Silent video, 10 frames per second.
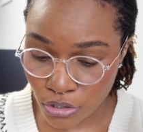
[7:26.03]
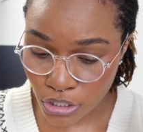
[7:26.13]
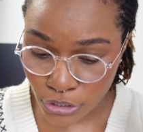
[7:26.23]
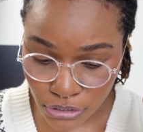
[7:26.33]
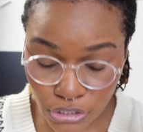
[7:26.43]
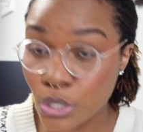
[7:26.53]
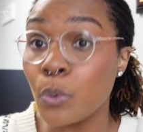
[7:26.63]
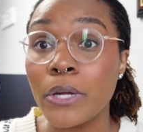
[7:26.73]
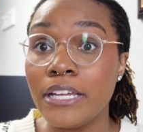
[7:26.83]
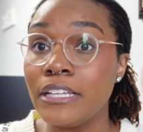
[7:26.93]
there's no
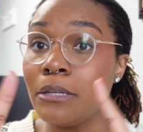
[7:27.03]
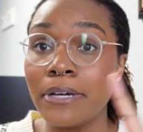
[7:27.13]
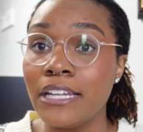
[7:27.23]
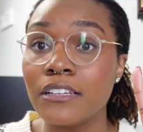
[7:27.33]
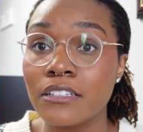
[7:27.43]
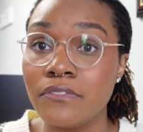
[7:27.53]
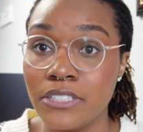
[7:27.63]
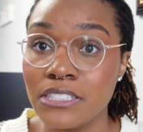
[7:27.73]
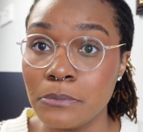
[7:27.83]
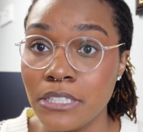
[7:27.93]
way anybody could
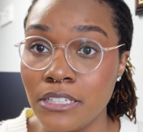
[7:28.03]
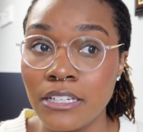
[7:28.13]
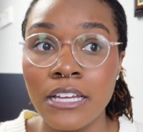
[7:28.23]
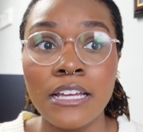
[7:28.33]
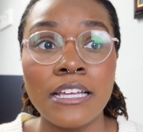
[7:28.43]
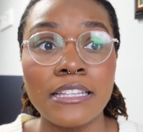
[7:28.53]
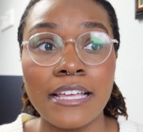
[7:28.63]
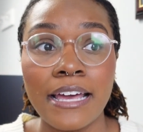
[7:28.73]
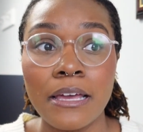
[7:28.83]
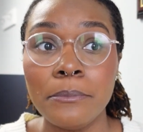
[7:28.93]
convince me
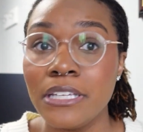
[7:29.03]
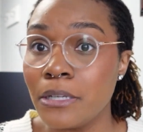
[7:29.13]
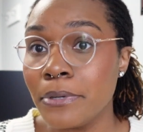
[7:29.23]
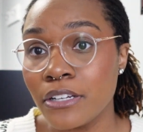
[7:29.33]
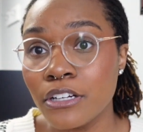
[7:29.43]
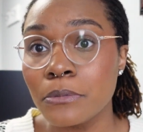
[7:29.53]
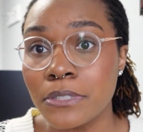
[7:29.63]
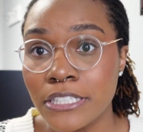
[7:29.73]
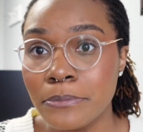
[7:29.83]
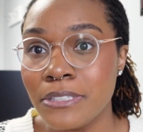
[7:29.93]
that being a BetterHelp
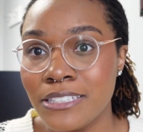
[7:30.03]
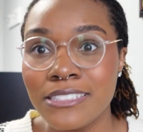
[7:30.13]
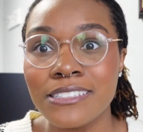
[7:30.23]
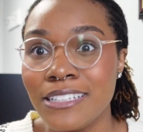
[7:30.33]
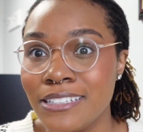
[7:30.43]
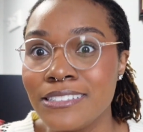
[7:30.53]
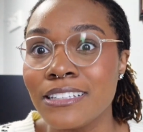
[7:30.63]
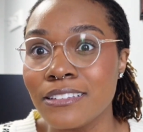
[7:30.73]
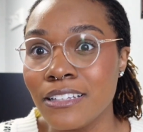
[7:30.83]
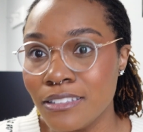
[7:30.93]
therapist is
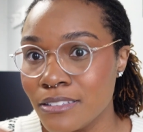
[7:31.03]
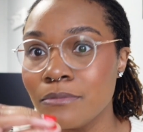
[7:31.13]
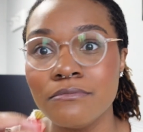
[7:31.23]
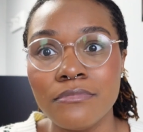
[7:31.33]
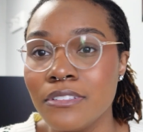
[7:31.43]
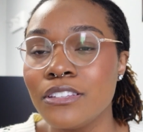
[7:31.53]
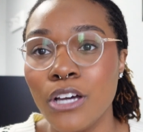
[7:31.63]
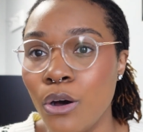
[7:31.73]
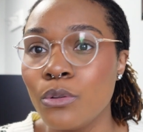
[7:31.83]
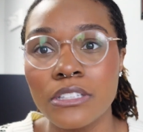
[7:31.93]

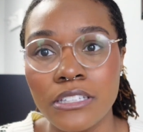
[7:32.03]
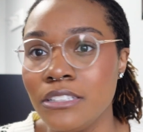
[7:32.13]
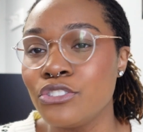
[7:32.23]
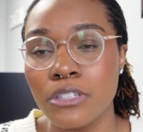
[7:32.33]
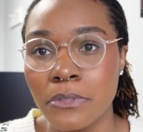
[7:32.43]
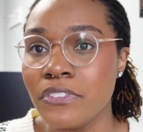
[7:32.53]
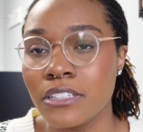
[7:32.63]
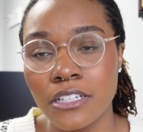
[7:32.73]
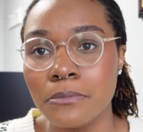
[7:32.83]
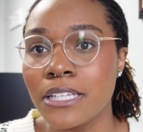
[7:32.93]
the only stream of
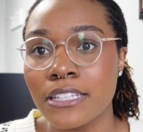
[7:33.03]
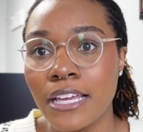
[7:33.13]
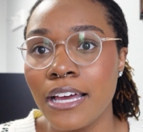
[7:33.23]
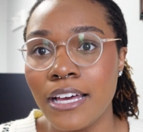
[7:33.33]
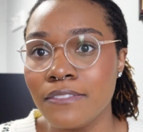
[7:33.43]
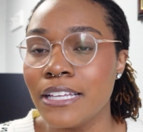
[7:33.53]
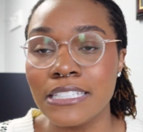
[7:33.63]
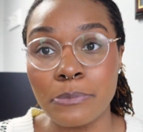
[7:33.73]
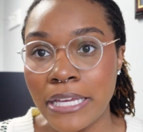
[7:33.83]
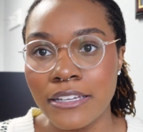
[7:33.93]
income that they have that
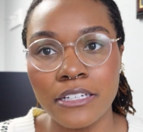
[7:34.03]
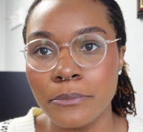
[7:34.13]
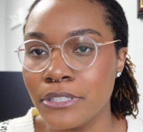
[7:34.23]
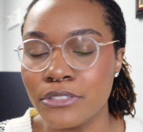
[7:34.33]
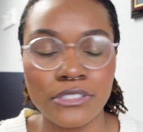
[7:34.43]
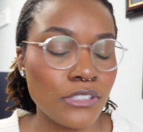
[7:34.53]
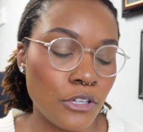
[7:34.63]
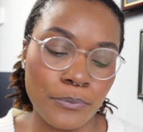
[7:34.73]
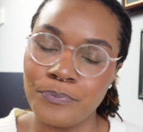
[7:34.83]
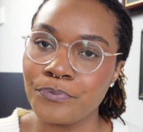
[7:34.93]
is paying their bills. No,
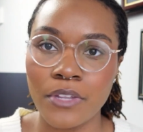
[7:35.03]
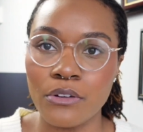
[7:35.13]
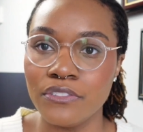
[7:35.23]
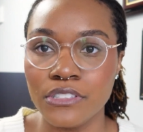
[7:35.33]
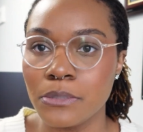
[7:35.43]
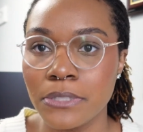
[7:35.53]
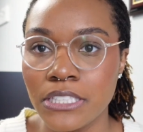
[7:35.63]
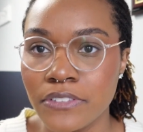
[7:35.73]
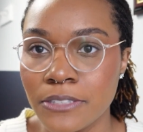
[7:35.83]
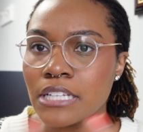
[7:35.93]
I refuse to
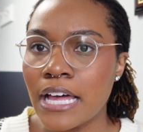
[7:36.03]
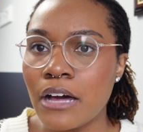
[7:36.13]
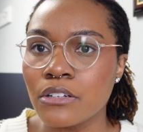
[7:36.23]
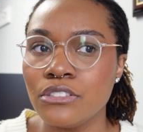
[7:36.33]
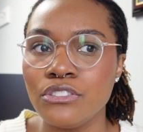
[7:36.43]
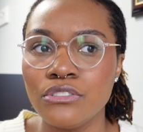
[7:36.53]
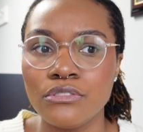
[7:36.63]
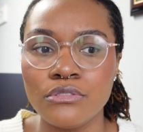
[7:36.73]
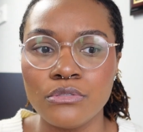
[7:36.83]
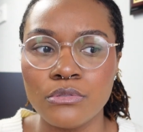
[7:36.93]
believe it. How could
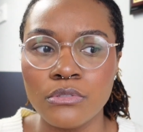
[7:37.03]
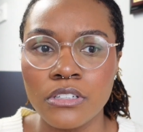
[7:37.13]
you